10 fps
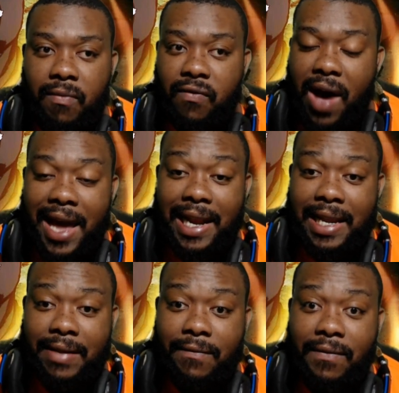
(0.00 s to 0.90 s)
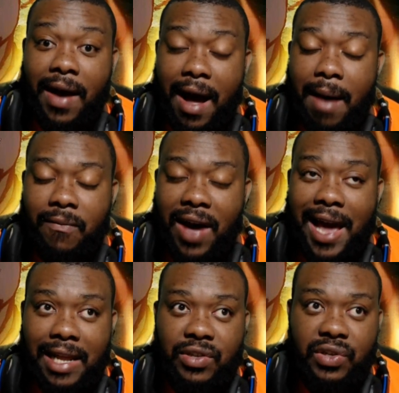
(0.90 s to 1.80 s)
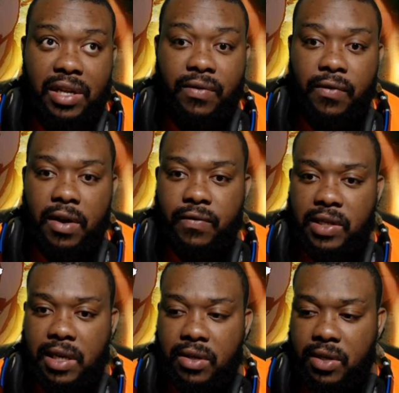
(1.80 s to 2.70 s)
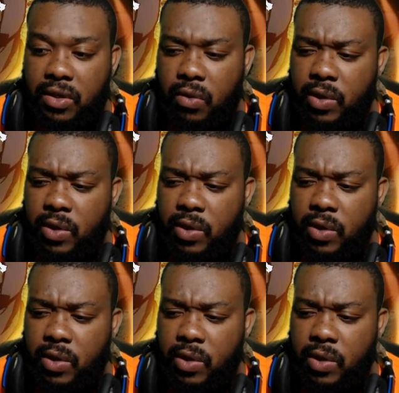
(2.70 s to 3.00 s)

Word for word: violence in front of his little sister,